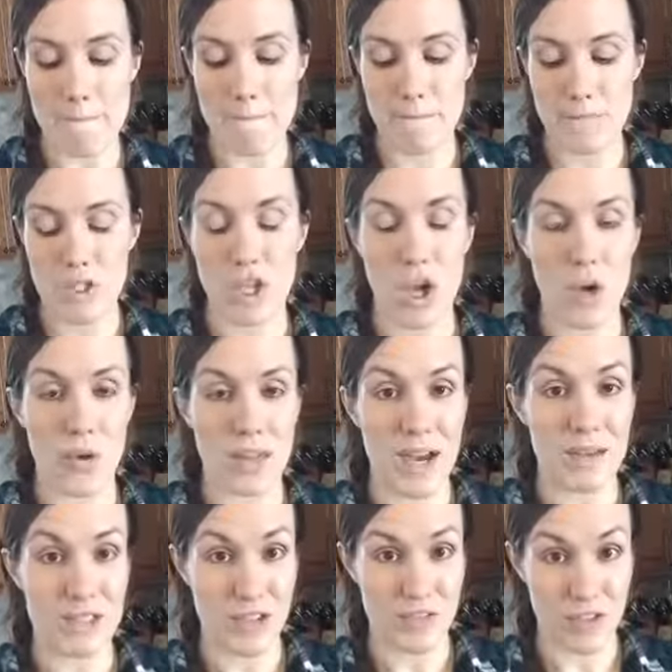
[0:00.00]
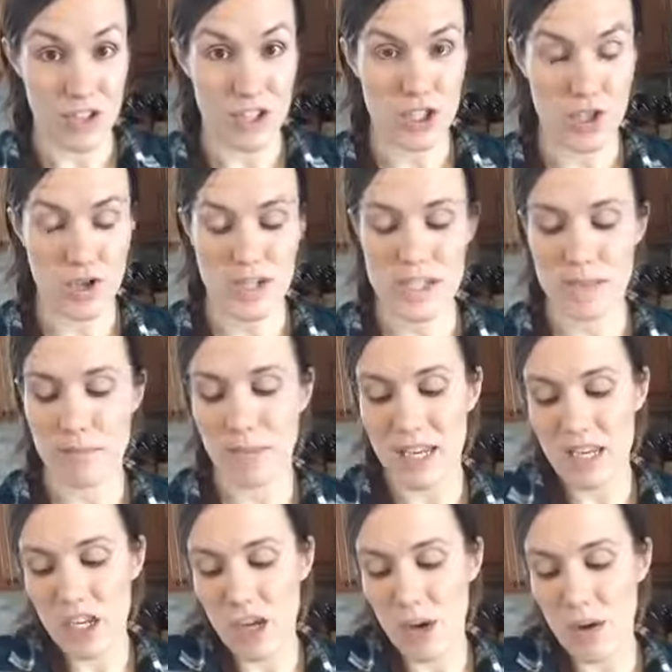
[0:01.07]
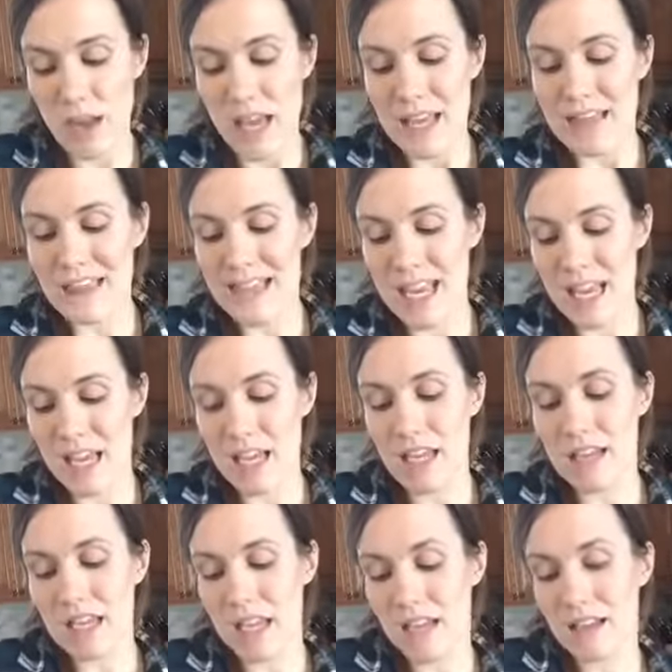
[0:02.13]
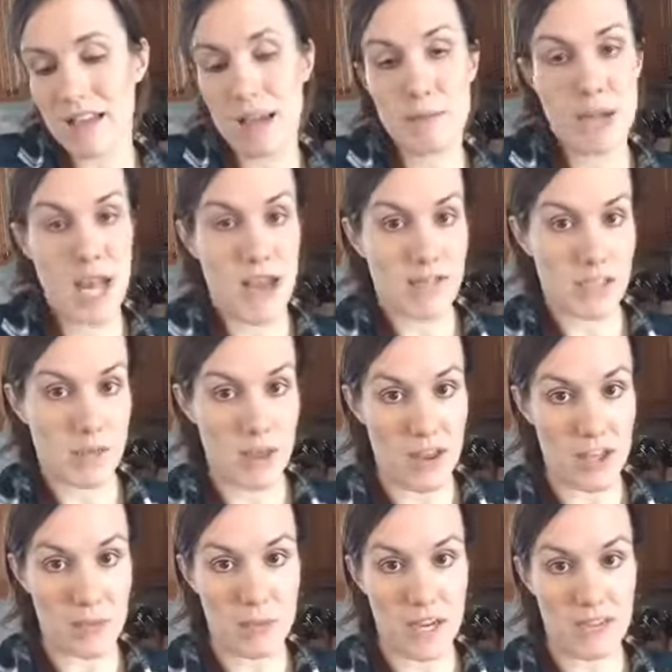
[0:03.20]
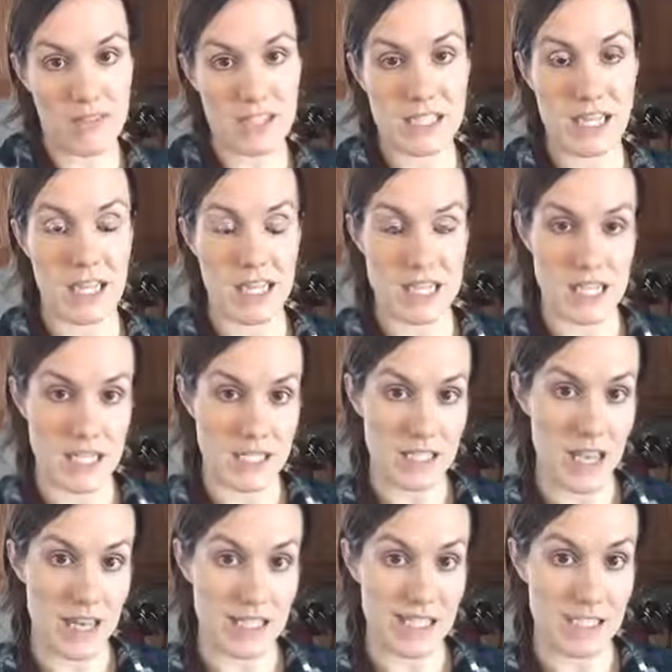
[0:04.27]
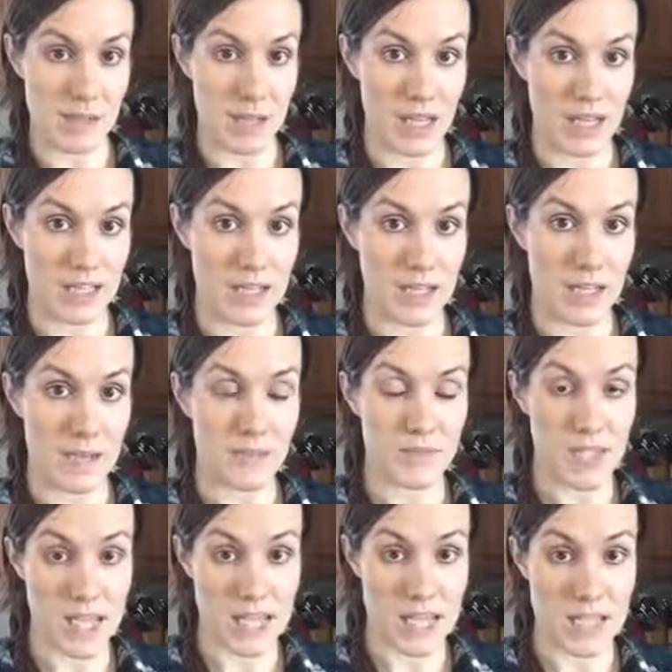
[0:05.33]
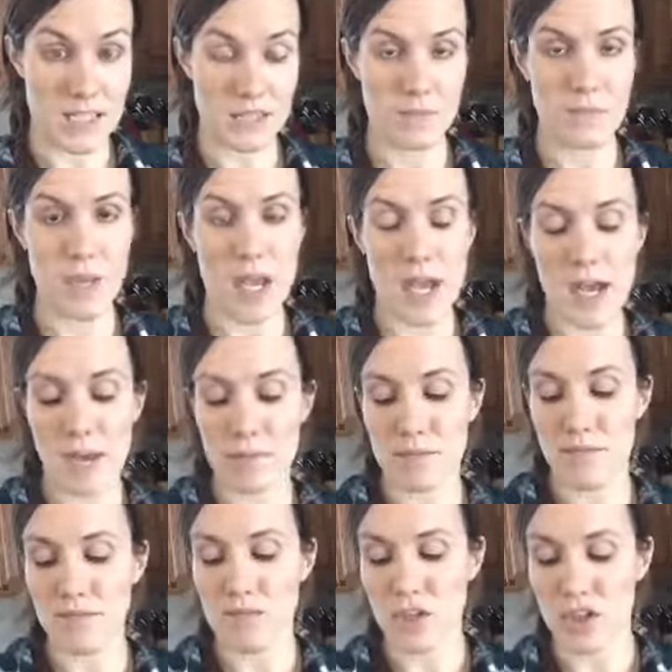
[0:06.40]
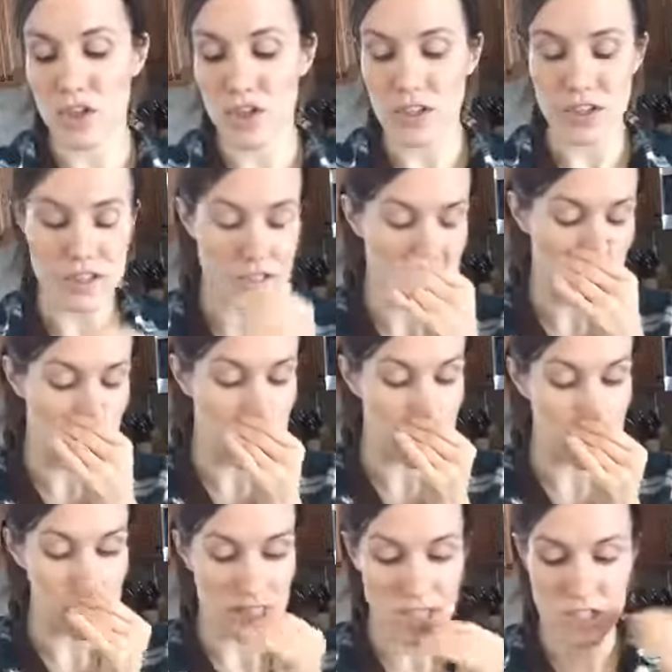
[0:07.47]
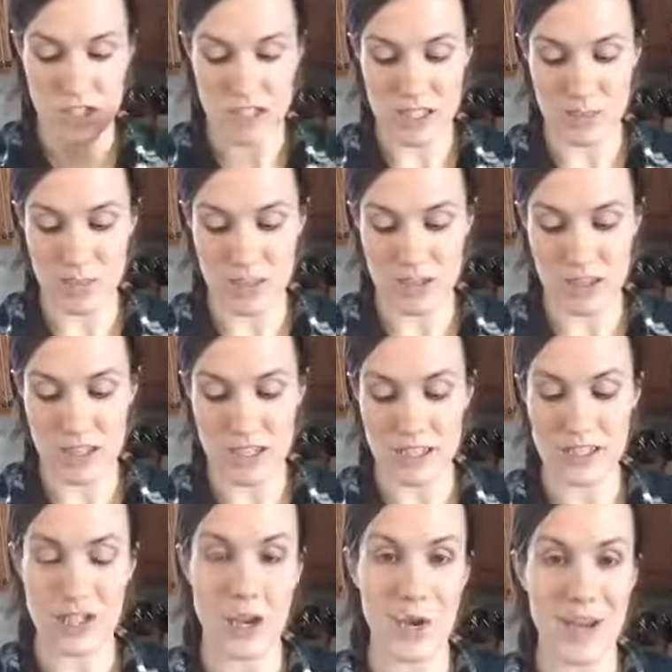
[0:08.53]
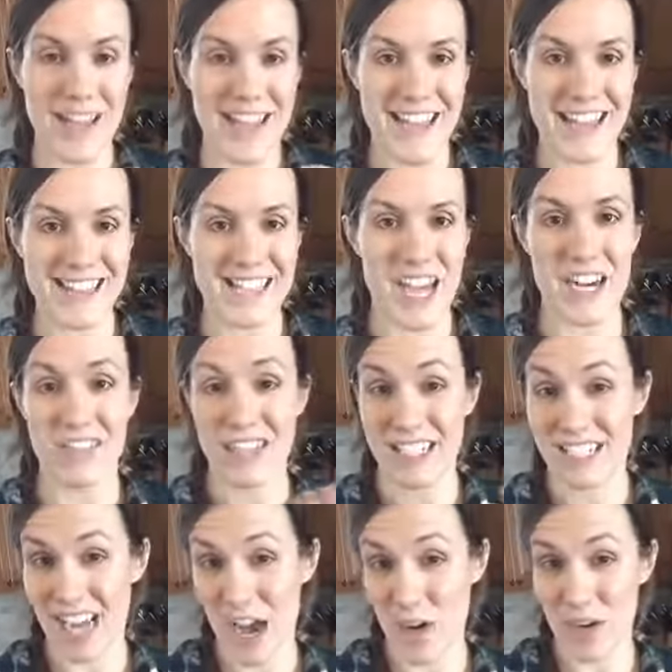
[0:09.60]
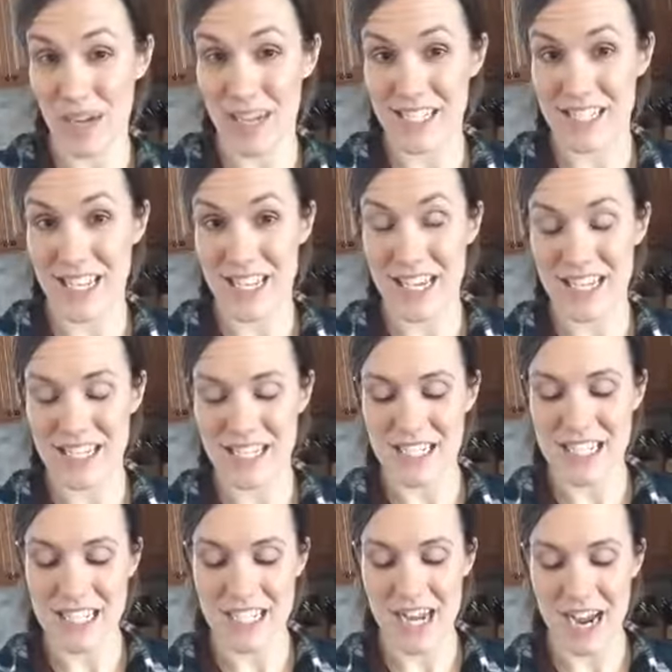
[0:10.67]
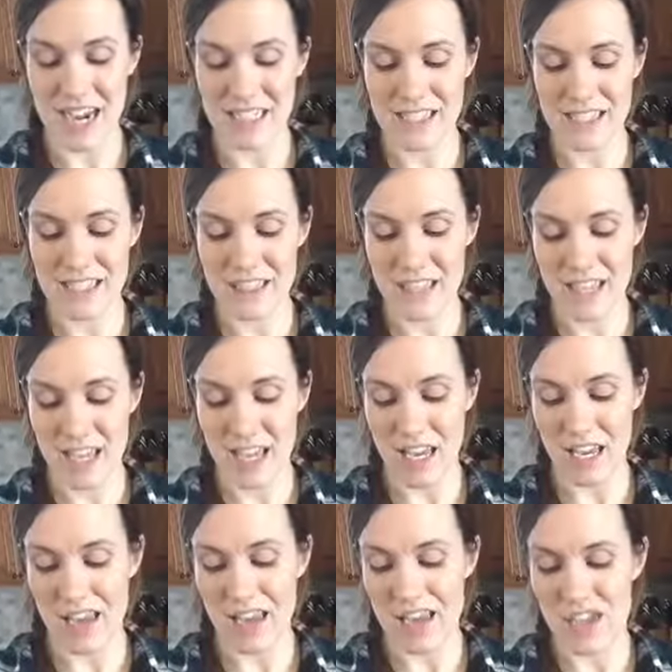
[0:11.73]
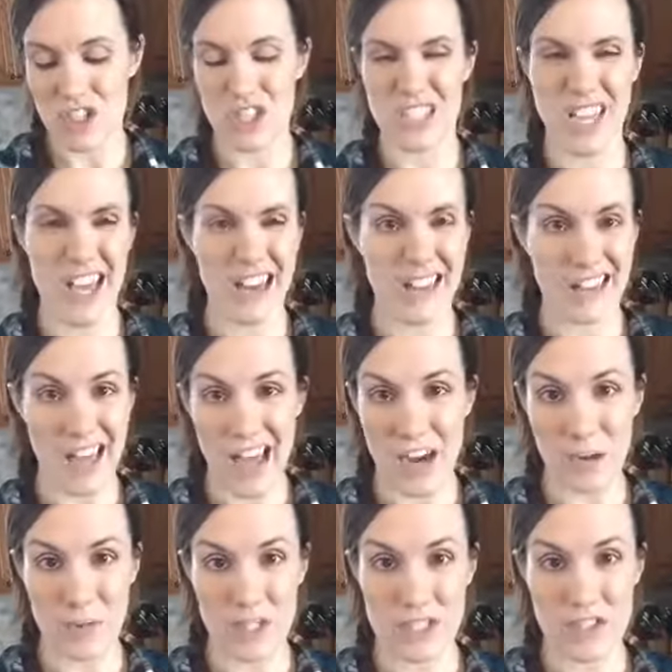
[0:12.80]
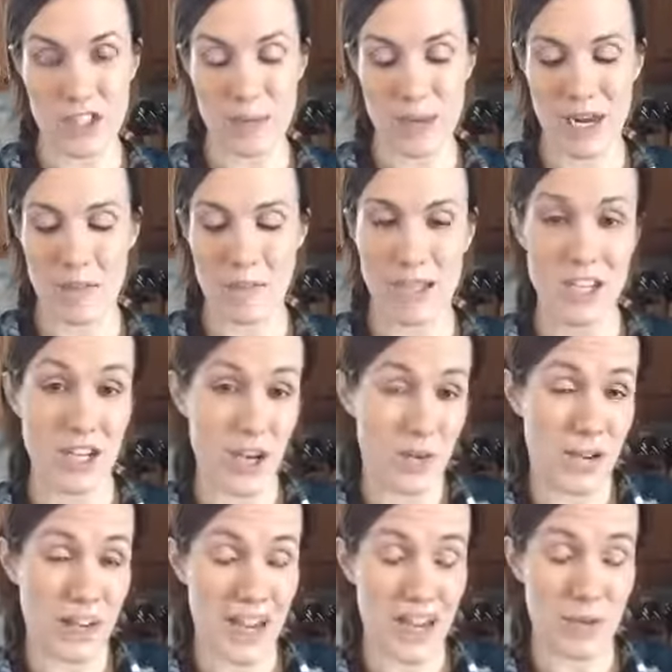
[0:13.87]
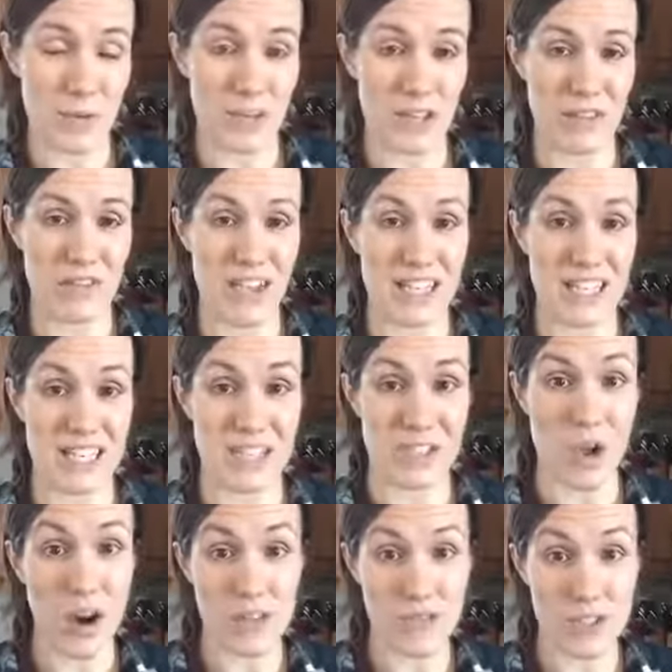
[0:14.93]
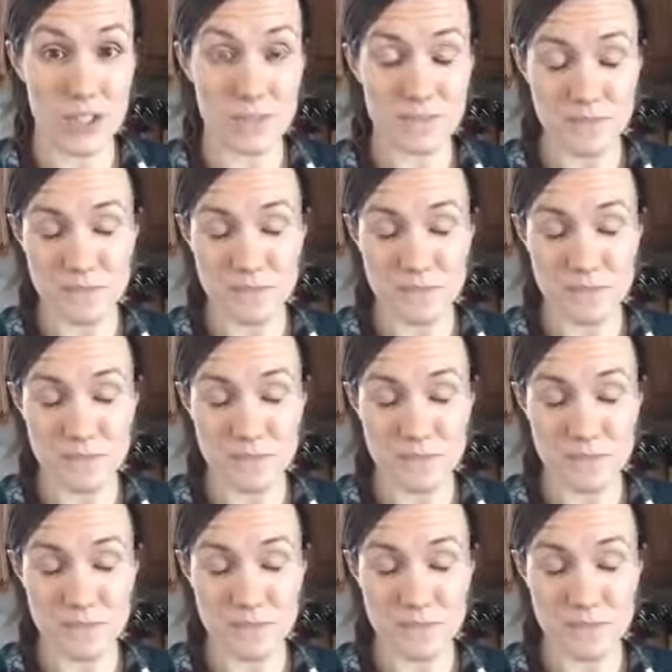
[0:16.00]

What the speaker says: So that was the first choice, but they claim to have some other benefits, like it does kind of stimulate the kidneys for urination and some other things. So it's kind of like touted as a detox thing, just not a lot of research about it. But you know what? I don't really find that it's harmful.